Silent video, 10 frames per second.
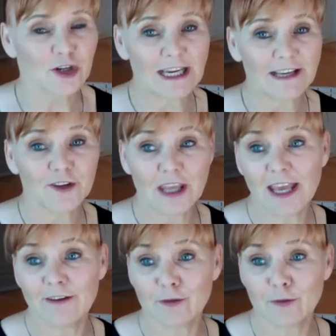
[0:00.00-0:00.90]
great.
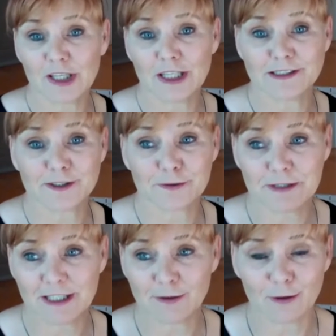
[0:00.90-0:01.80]
Everyone needs to
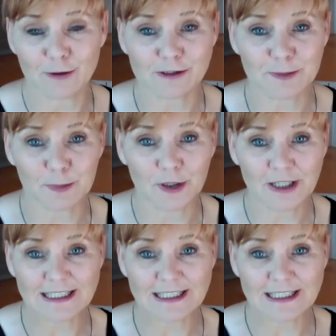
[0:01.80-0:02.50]
read Audrey's book.